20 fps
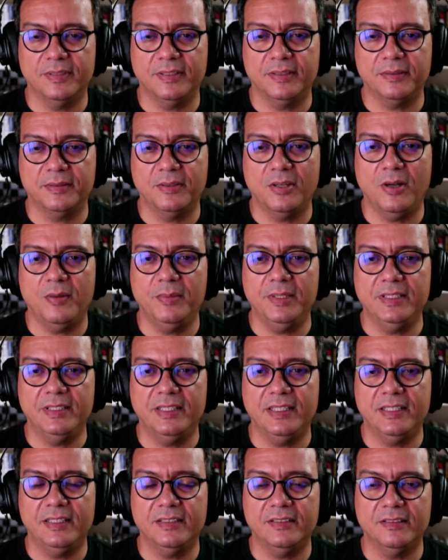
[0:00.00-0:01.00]
comment
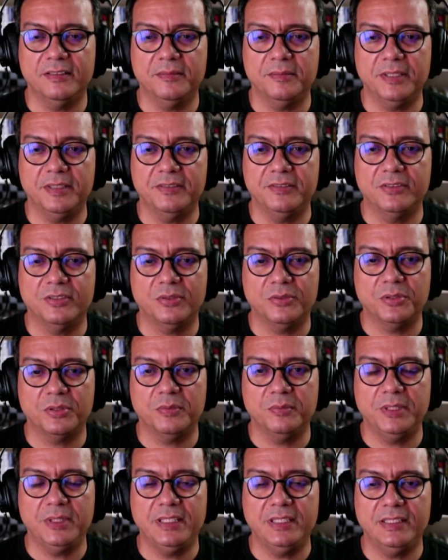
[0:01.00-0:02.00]
there on my social
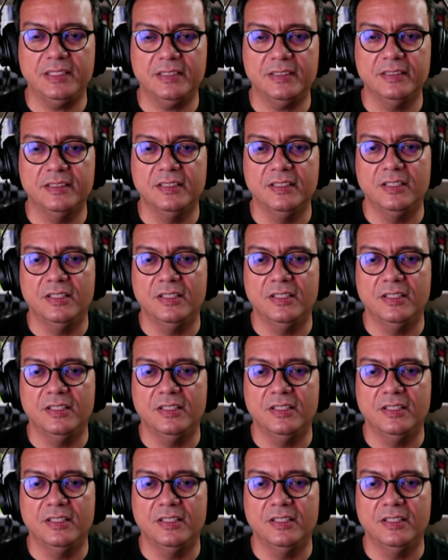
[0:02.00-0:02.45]
media